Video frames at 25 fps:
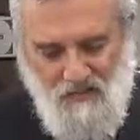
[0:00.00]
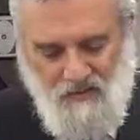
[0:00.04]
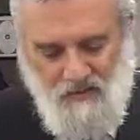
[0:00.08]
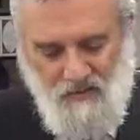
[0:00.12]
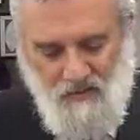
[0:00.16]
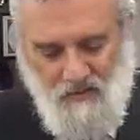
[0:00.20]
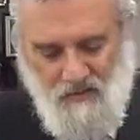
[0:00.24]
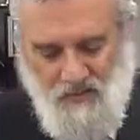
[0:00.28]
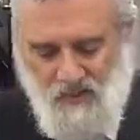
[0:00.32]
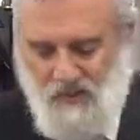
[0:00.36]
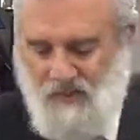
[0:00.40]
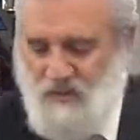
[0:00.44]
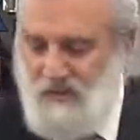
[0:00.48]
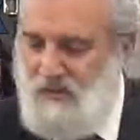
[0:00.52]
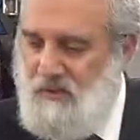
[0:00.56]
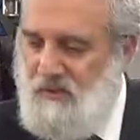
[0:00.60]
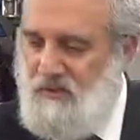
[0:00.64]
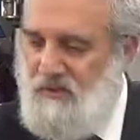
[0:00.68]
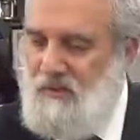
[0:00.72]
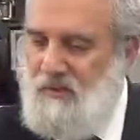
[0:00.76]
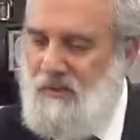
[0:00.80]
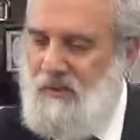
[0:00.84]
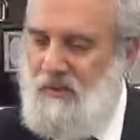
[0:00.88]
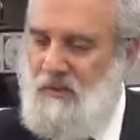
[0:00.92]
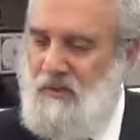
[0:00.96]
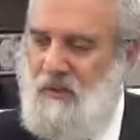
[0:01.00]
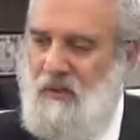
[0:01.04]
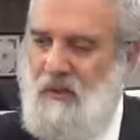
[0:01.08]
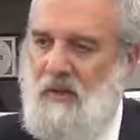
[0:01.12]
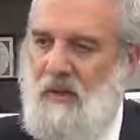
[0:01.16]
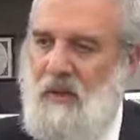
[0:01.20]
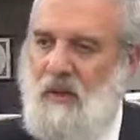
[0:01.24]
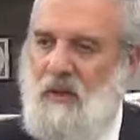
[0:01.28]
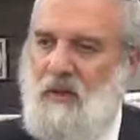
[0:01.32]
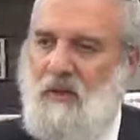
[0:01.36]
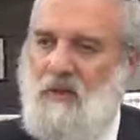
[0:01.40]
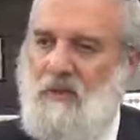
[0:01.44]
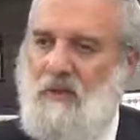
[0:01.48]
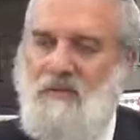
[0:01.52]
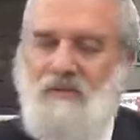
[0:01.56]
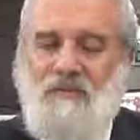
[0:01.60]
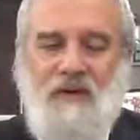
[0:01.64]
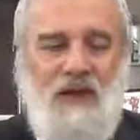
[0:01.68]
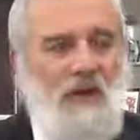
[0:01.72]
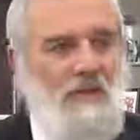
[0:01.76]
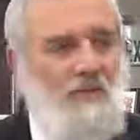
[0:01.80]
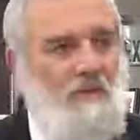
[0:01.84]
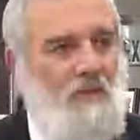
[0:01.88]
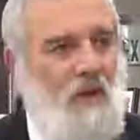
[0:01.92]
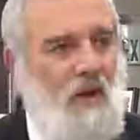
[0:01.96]
There is
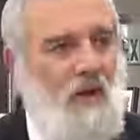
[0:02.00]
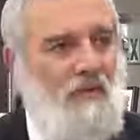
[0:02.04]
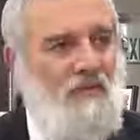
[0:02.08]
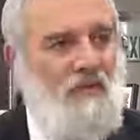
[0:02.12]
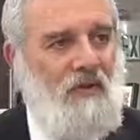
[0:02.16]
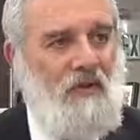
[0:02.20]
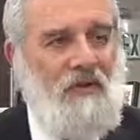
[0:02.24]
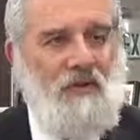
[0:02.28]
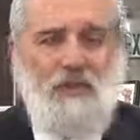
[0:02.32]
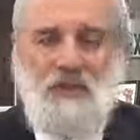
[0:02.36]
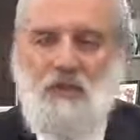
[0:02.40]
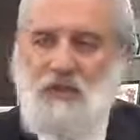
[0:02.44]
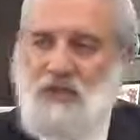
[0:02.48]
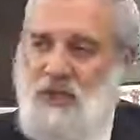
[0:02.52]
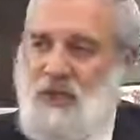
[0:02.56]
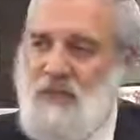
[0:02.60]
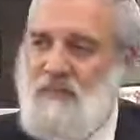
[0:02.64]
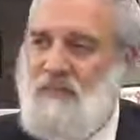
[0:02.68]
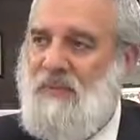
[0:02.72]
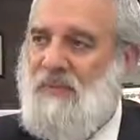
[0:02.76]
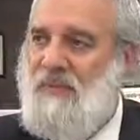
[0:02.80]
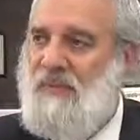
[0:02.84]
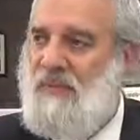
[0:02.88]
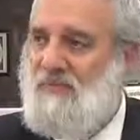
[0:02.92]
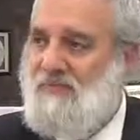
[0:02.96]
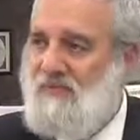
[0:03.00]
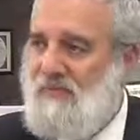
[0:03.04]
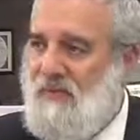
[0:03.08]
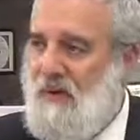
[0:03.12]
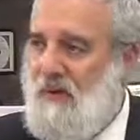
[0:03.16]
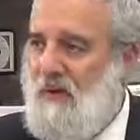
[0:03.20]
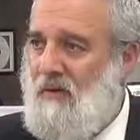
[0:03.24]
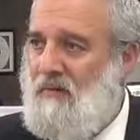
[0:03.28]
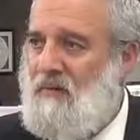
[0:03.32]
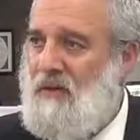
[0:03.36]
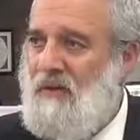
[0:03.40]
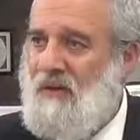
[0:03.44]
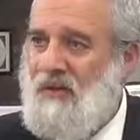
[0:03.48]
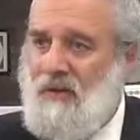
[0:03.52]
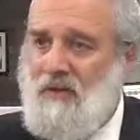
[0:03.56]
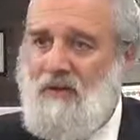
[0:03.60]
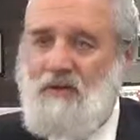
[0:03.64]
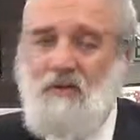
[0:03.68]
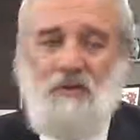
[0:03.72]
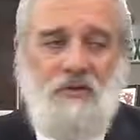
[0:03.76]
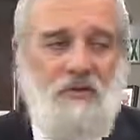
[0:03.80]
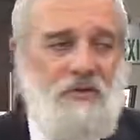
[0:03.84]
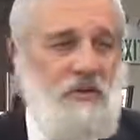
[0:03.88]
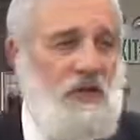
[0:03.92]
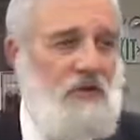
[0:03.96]
divine providence. Hashem is involved and
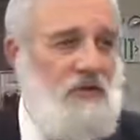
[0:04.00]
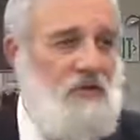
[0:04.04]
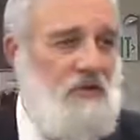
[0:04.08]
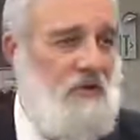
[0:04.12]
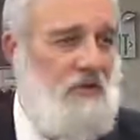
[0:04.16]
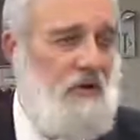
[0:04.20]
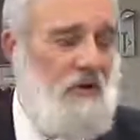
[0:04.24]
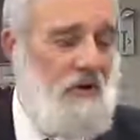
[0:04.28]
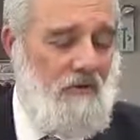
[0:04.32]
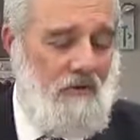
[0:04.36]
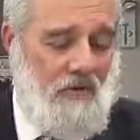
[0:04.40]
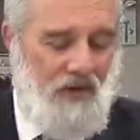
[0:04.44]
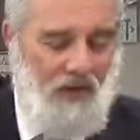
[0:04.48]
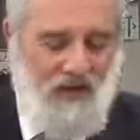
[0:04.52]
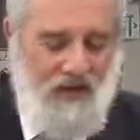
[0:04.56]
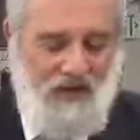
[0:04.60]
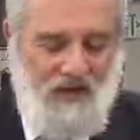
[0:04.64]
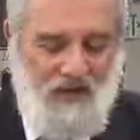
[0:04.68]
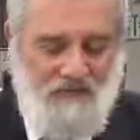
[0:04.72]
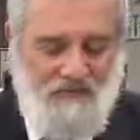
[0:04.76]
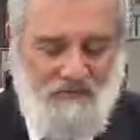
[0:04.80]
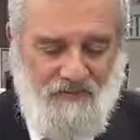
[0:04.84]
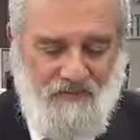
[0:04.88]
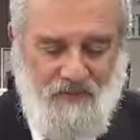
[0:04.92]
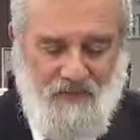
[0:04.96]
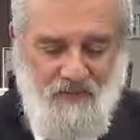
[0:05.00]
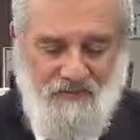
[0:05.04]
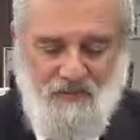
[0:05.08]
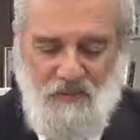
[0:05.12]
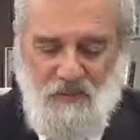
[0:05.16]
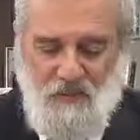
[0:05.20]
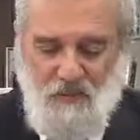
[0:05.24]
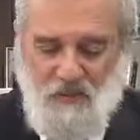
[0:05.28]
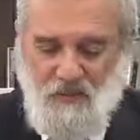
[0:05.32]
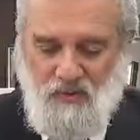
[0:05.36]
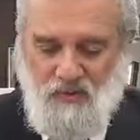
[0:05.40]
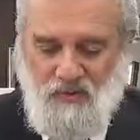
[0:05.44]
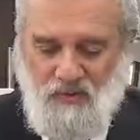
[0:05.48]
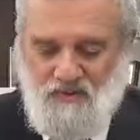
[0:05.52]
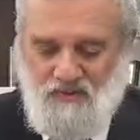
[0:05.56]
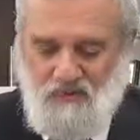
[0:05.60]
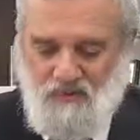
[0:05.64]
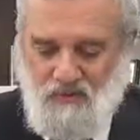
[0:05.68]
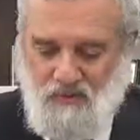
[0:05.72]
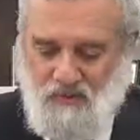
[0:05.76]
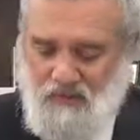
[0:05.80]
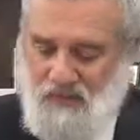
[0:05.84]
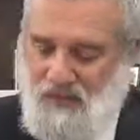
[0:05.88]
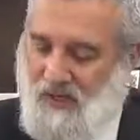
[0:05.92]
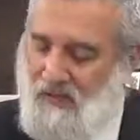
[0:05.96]
intercedes on our behalf, even during
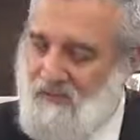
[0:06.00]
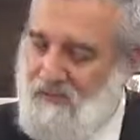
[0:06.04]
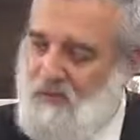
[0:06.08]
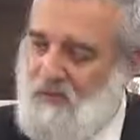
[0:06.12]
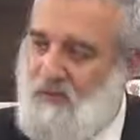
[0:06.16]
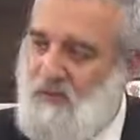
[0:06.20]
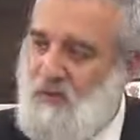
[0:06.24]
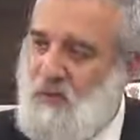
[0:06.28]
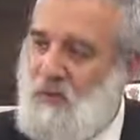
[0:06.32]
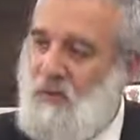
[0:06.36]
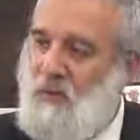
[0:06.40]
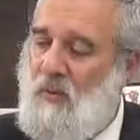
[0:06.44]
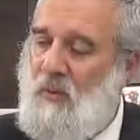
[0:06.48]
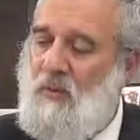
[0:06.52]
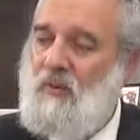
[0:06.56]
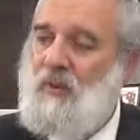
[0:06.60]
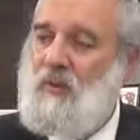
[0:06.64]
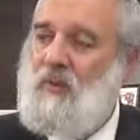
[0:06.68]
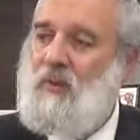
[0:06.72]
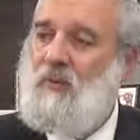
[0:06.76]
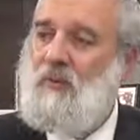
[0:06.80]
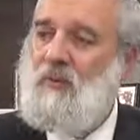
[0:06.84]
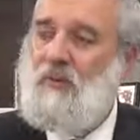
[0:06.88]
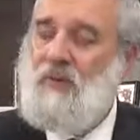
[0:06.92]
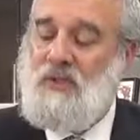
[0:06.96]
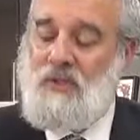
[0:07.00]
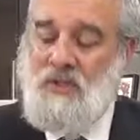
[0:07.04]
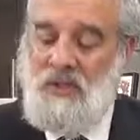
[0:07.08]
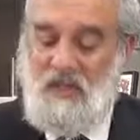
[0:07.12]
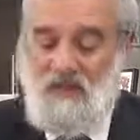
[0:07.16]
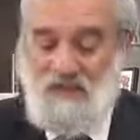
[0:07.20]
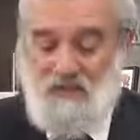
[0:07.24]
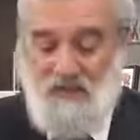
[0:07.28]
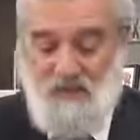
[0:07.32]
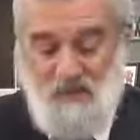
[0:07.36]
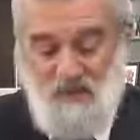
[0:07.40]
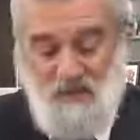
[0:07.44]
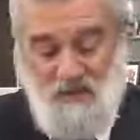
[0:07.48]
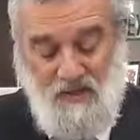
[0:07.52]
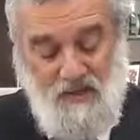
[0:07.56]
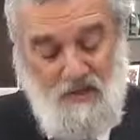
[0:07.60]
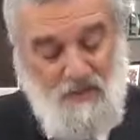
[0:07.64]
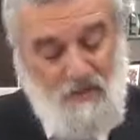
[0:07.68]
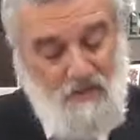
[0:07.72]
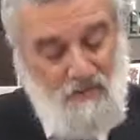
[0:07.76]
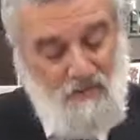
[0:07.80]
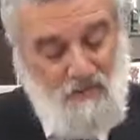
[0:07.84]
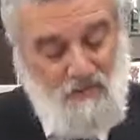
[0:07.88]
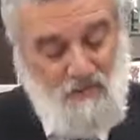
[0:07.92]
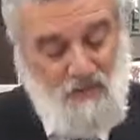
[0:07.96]
difficult times, even though when we don't see it.
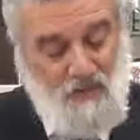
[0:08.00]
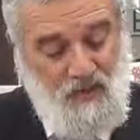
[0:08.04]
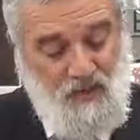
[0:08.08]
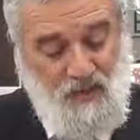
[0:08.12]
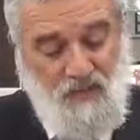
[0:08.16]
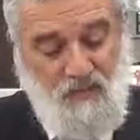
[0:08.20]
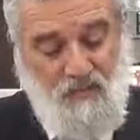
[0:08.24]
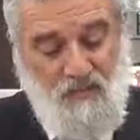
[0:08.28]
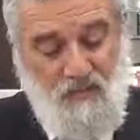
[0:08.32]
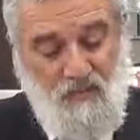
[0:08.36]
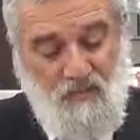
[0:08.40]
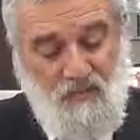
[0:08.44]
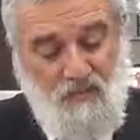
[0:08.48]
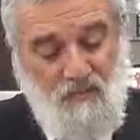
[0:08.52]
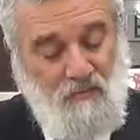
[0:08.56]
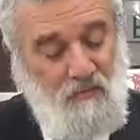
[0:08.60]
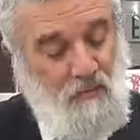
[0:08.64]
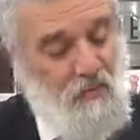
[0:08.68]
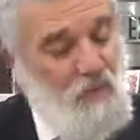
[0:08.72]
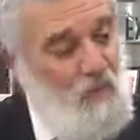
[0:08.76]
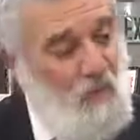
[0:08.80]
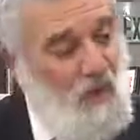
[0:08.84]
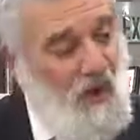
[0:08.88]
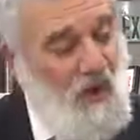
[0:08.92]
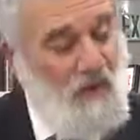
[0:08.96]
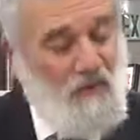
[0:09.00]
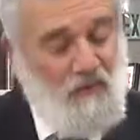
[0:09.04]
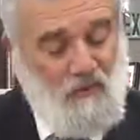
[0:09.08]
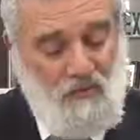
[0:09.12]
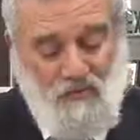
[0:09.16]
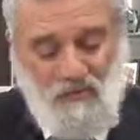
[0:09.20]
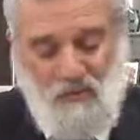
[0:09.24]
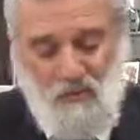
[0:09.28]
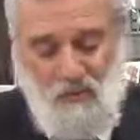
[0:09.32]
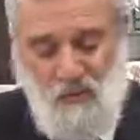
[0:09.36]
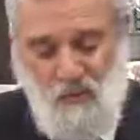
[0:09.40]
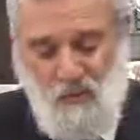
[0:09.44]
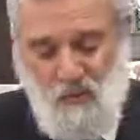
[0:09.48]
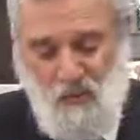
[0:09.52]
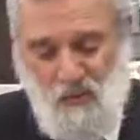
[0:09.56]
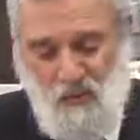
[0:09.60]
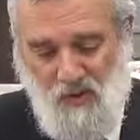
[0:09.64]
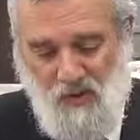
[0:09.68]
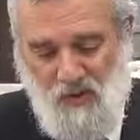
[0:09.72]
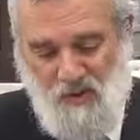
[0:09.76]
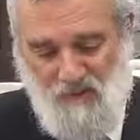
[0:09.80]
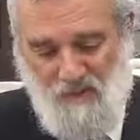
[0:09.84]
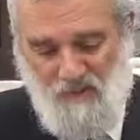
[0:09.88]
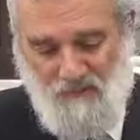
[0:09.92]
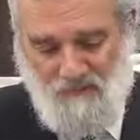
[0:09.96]
Be proud of who you
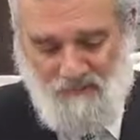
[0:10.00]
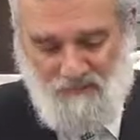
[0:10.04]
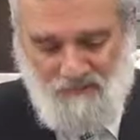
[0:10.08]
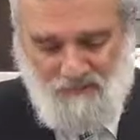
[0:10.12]
are.